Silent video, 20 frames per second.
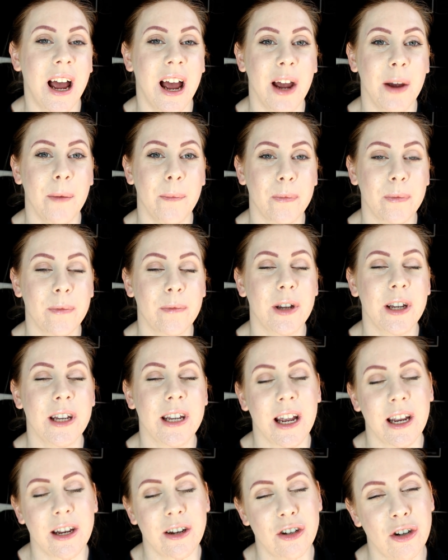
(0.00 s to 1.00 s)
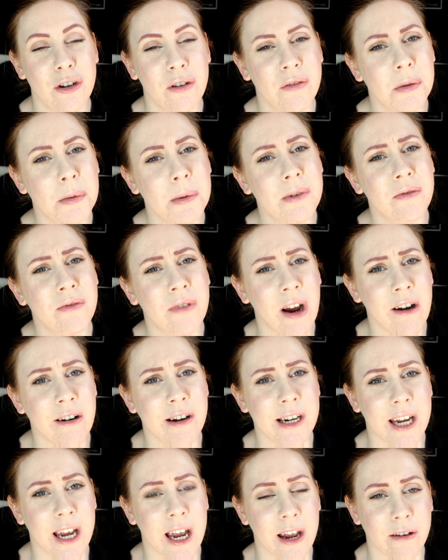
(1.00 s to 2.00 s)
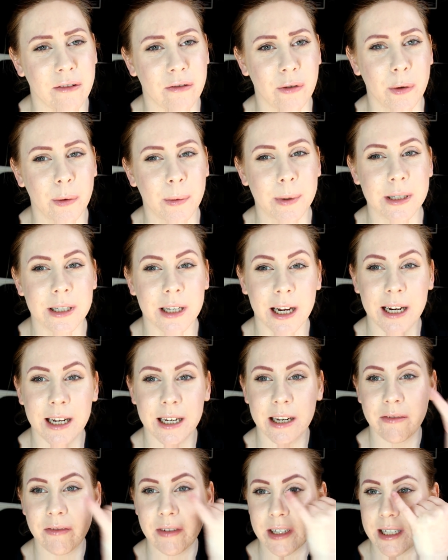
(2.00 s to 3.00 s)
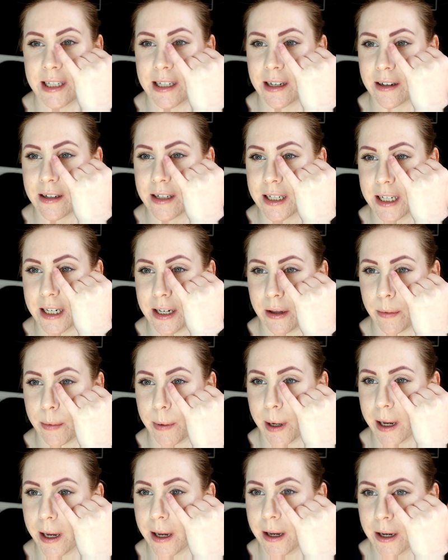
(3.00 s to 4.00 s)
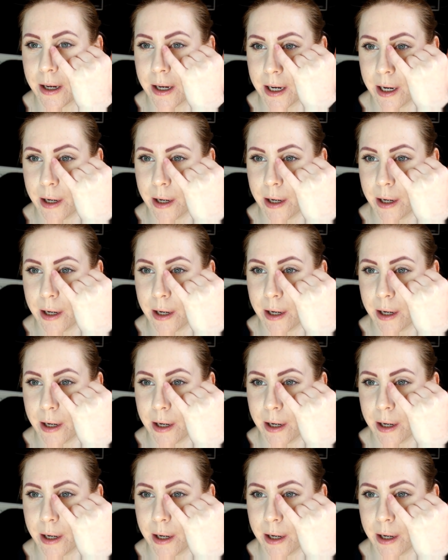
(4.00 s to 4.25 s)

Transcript: But yeah, you do have to be very careful, because I can even see underneath where